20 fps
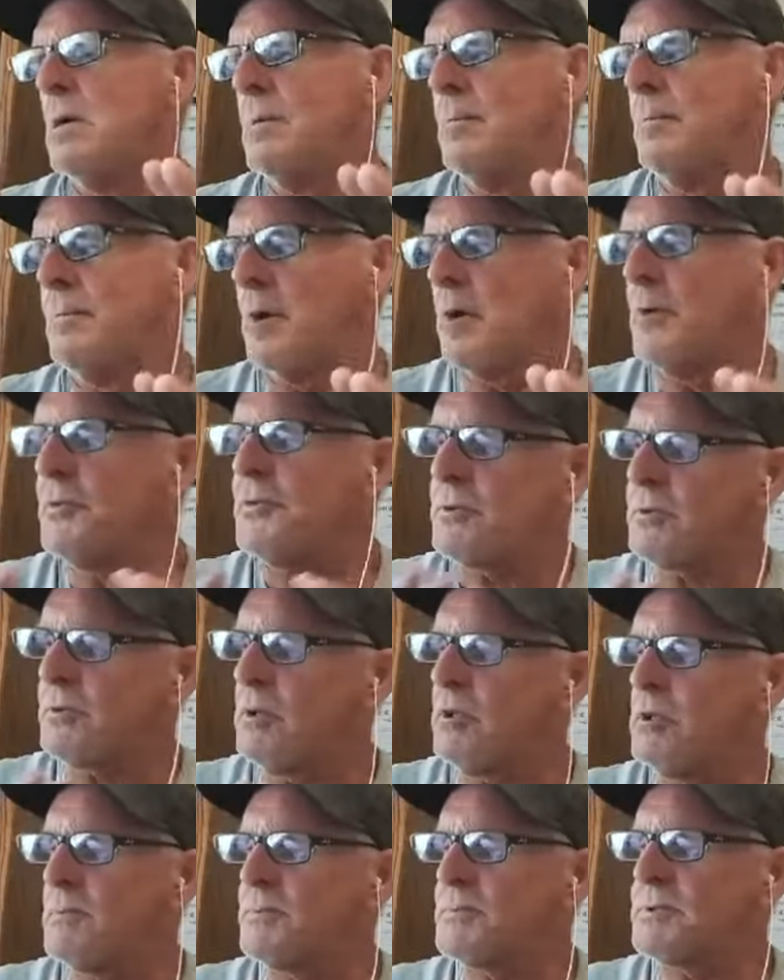both
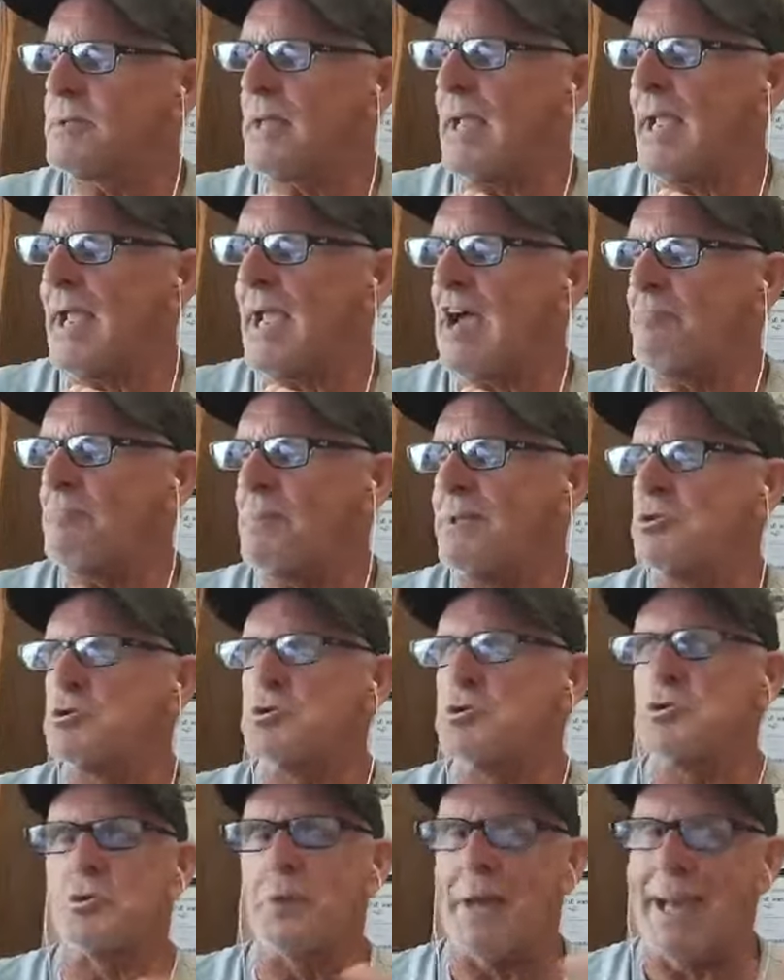groups have been
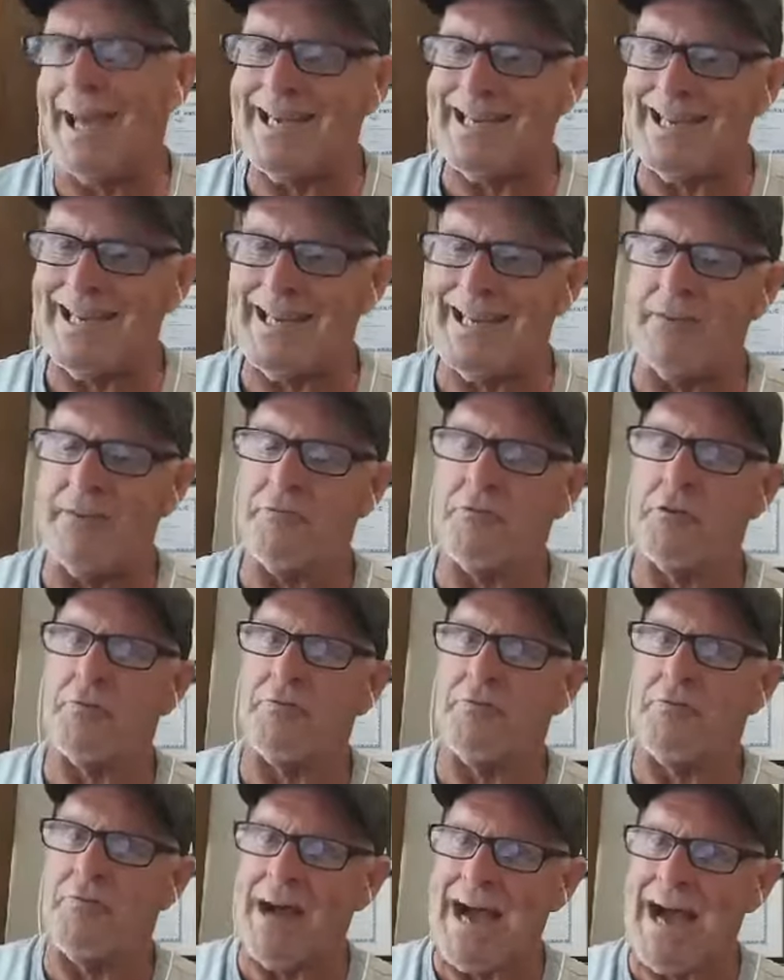training
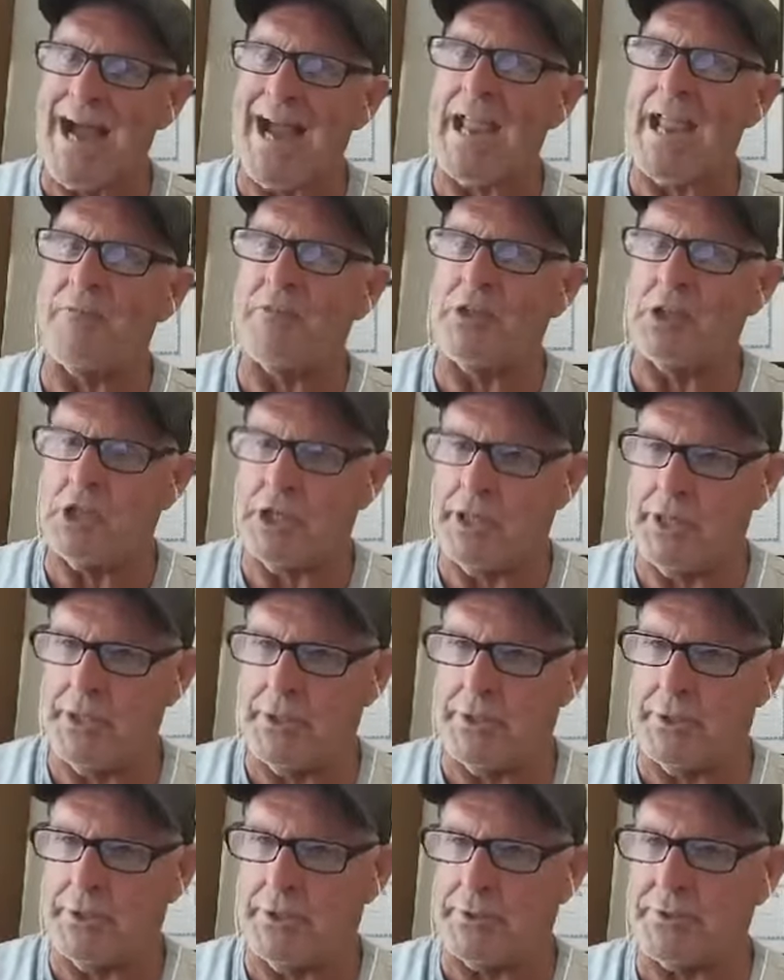for 5
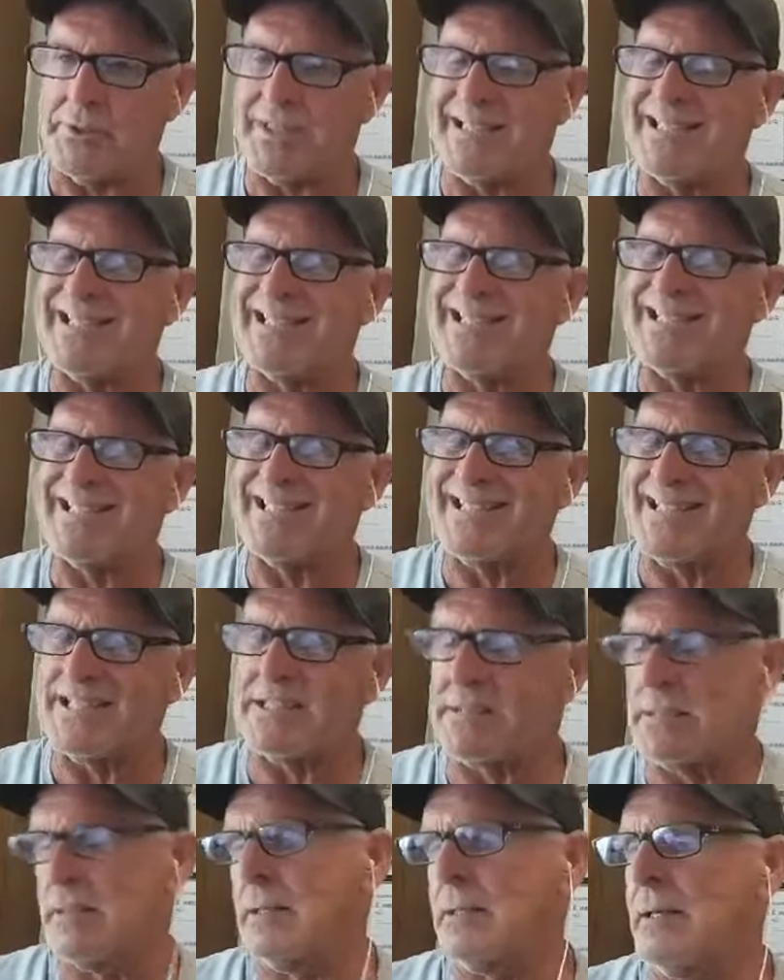years
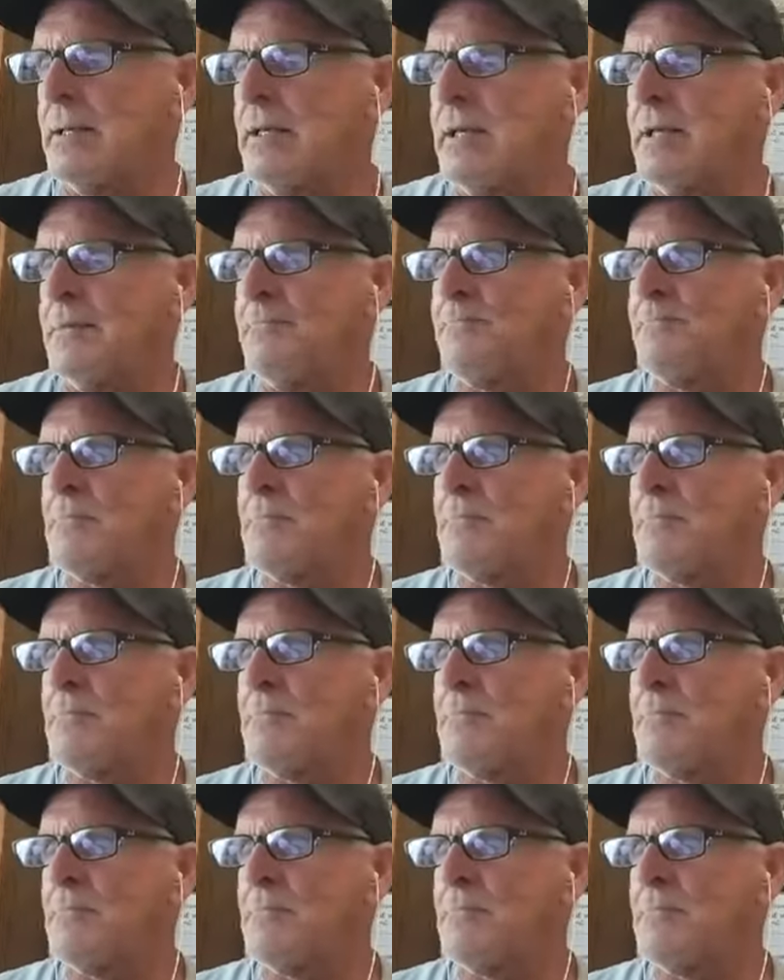consistently,